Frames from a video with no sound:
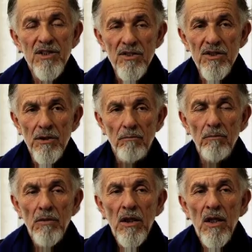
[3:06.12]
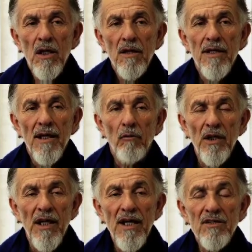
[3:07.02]
system that
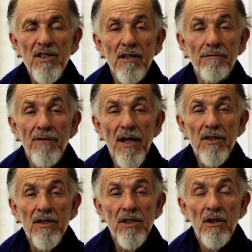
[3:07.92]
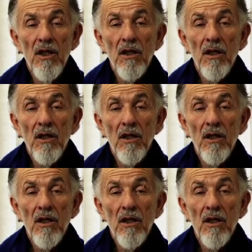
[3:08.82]
relates and affects